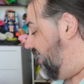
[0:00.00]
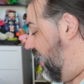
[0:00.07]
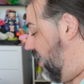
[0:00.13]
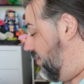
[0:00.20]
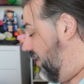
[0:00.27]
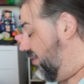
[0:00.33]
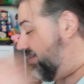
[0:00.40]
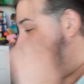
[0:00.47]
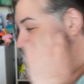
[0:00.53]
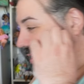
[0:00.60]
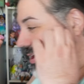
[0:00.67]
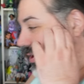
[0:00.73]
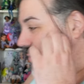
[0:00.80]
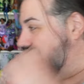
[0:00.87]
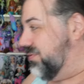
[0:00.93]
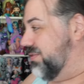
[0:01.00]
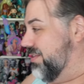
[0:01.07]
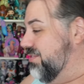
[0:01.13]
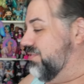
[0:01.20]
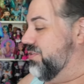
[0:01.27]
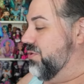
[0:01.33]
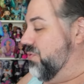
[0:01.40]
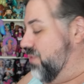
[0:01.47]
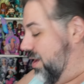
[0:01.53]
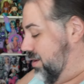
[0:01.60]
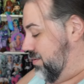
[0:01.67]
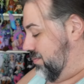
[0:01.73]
um, it's nice, you know, since you